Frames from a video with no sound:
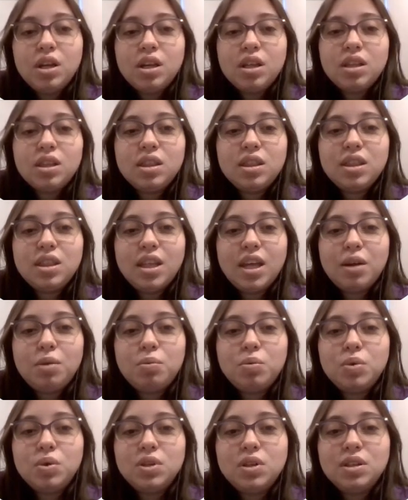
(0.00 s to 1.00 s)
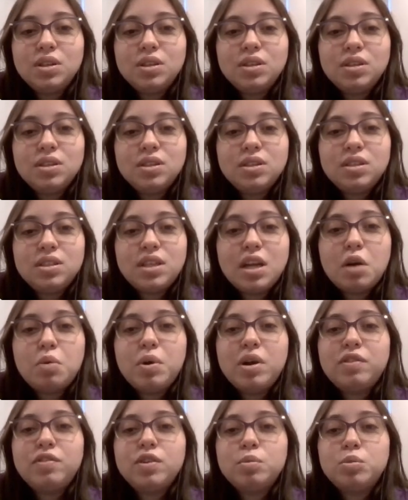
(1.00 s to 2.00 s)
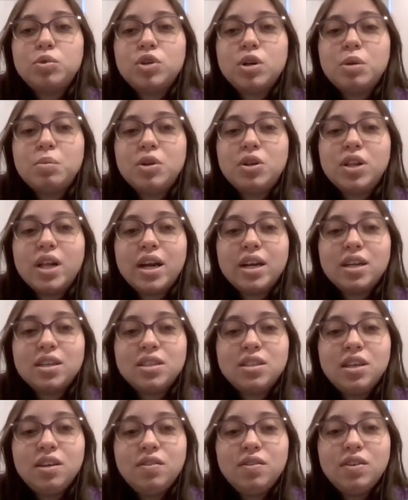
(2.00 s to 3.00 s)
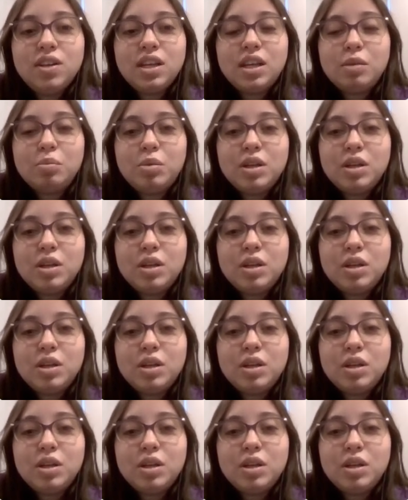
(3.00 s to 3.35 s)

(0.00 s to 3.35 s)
They will stay away from criminal activity